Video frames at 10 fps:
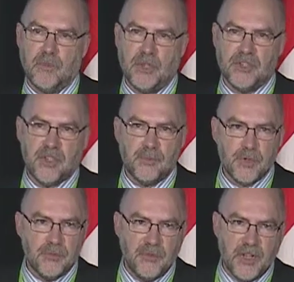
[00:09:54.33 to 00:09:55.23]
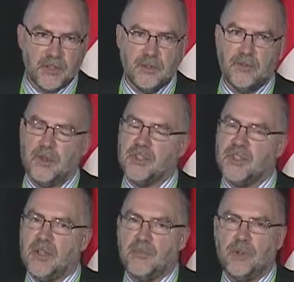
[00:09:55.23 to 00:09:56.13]
transcription factor, for
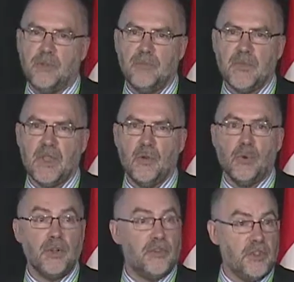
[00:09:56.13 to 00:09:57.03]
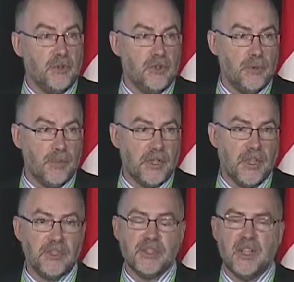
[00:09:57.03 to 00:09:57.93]
example, one of the new
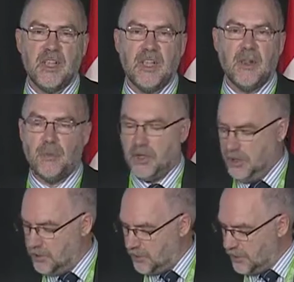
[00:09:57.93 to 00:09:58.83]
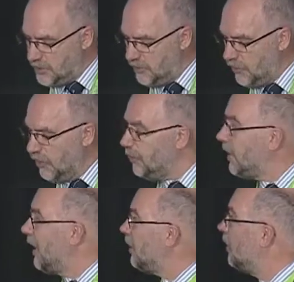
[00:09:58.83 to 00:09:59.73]
duplicates, and we're going to
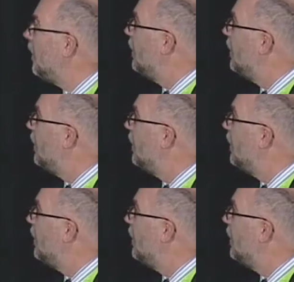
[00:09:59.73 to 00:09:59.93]
transform that